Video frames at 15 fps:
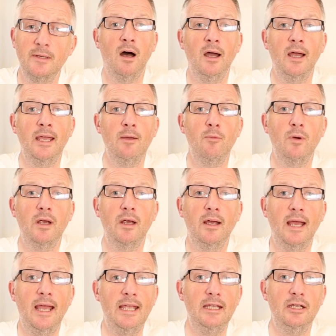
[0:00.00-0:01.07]
I
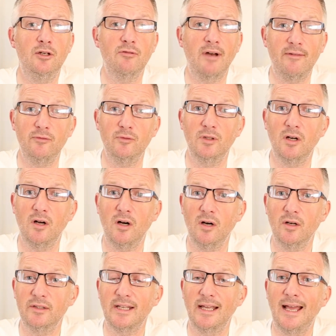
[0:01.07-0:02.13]
wear a gravel
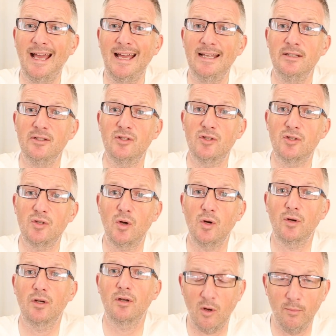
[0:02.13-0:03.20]
guard and
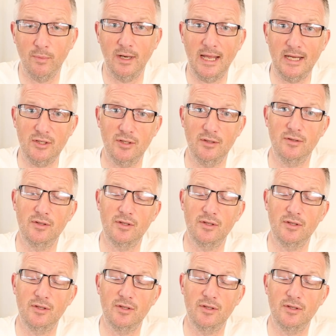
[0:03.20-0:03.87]
sock combination,